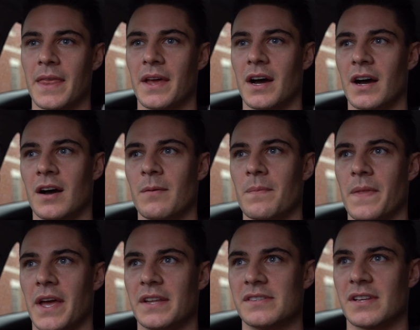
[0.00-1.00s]

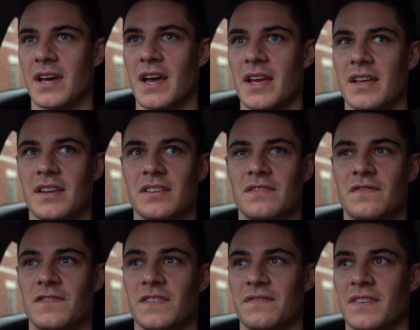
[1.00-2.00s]
And today it is
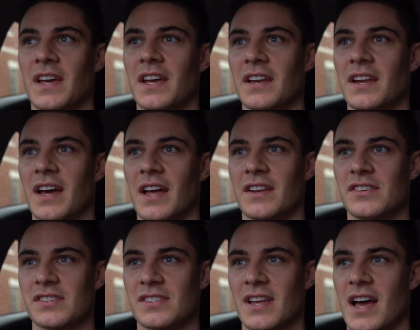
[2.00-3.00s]
15 and
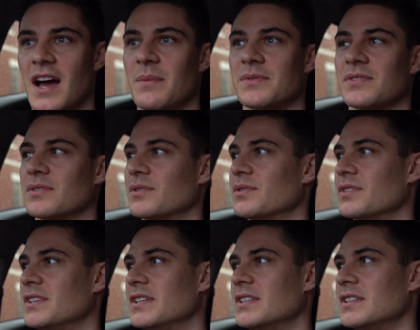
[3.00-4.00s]
just
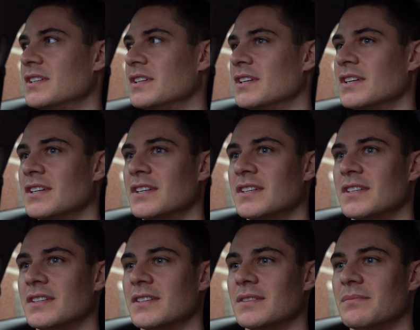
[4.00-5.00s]
absolutely
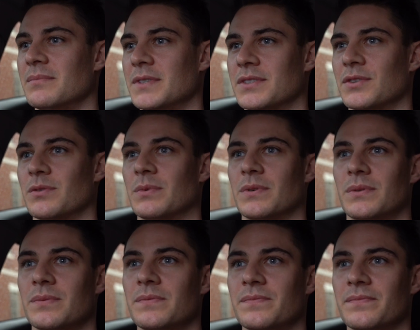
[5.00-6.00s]
miserable.
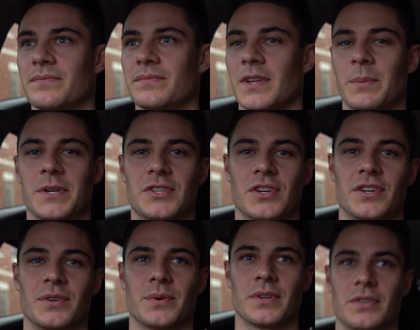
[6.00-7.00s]
Let me show
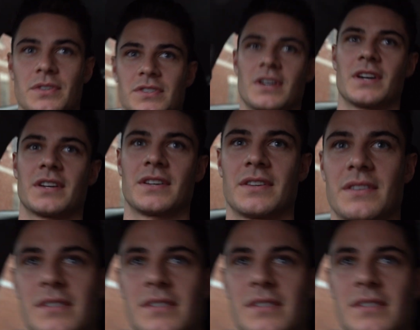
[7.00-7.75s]
you what it looks like.